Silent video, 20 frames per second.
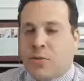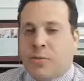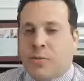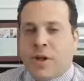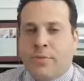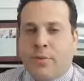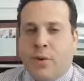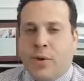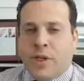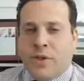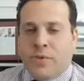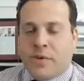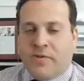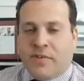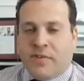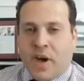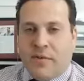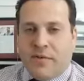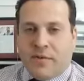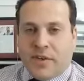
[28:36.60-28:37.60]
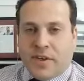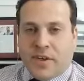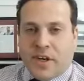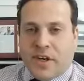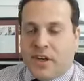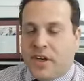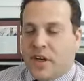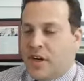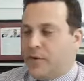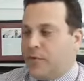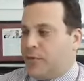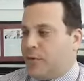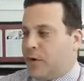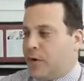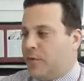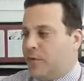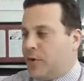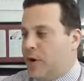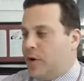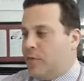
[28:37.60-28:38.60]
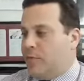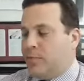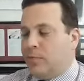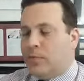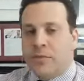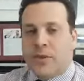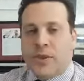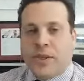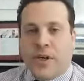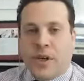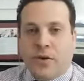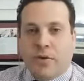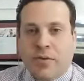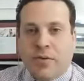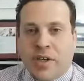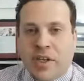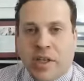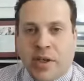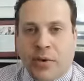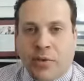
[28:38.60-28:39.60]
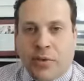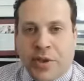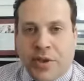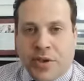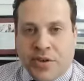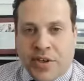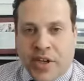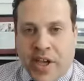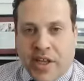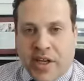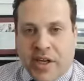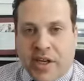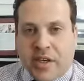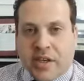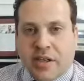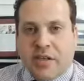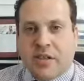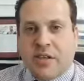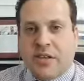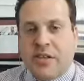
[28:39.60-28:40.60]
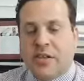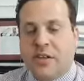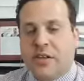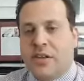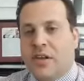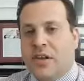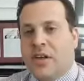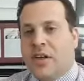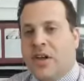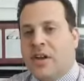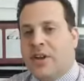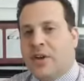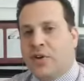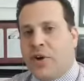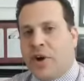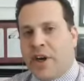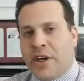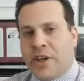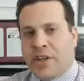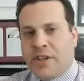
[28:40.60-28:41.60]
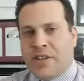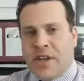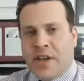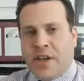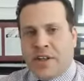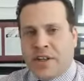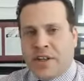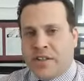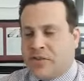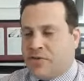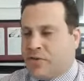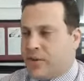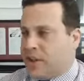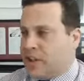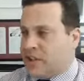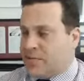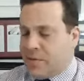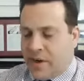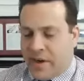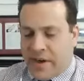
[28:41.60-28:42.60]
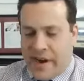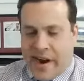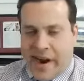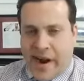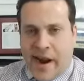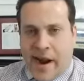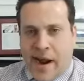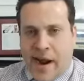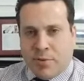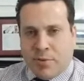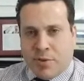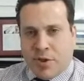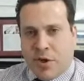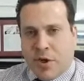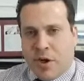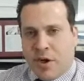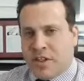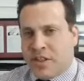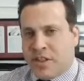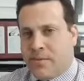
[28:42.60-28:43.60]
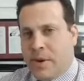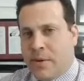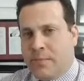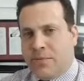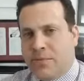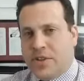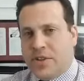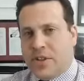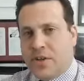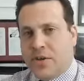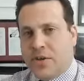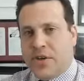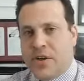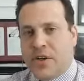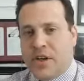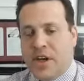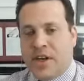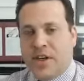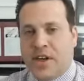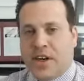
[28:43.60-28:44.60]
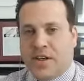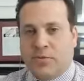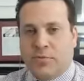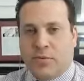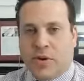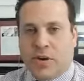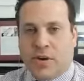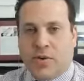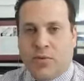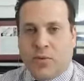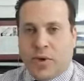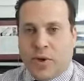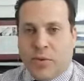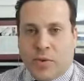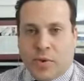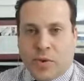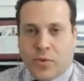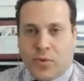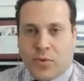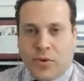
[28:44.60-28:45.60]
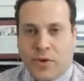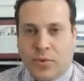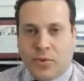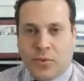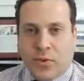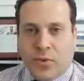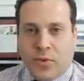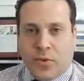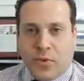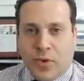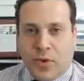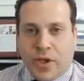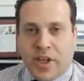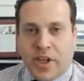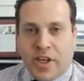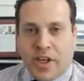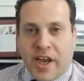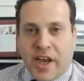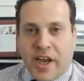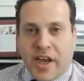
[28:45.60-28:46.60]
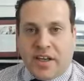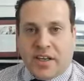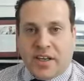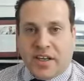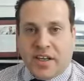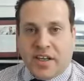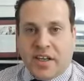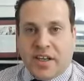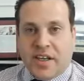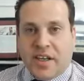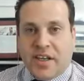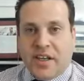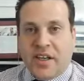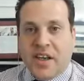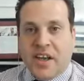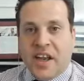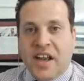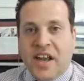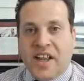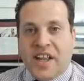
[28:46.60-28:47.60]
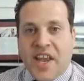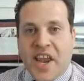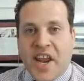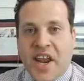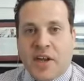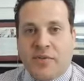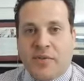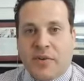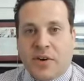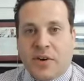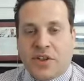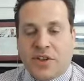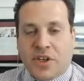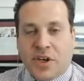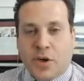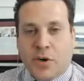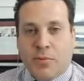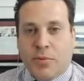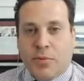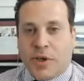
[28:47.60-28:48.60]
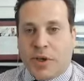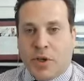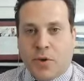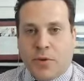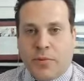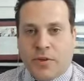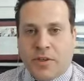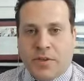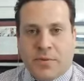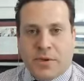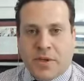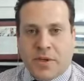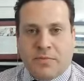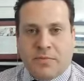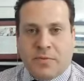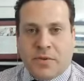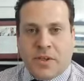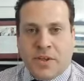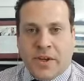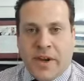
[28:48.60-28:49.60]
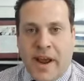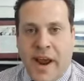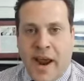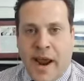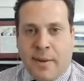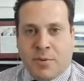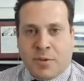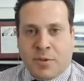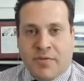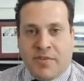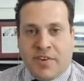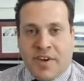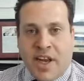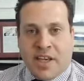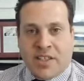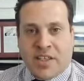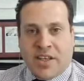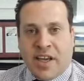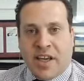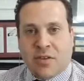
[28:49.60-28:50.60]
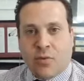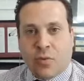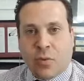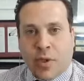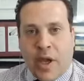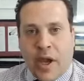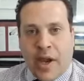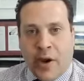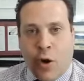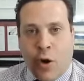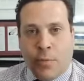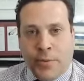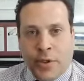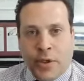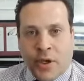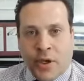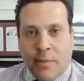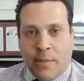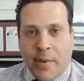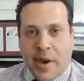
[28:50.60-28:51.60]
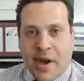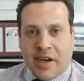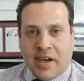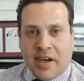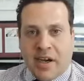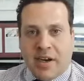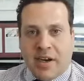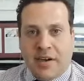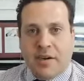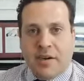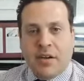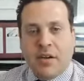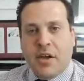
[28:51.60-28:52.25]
many points we've covered from dealing with your data to gradient descent. This has really just been an absolutely awesome episode, Dr. Martin. We're really at the end of our show, but you have just been an absolutely fantastic guest. I hope you'll come back on.